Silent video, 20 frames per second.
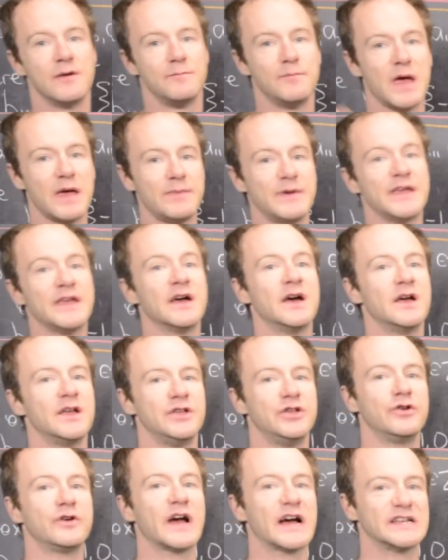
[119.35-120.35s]
Maybe
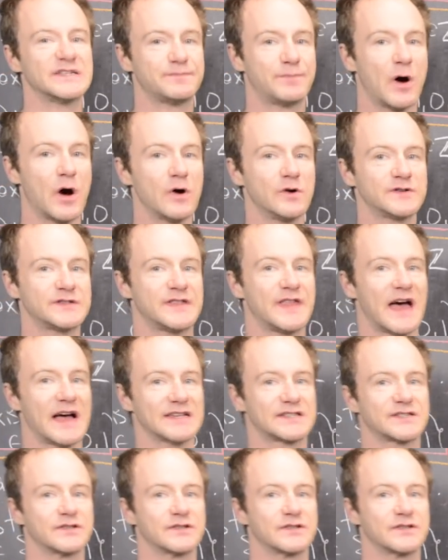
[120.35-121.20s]
you guys post that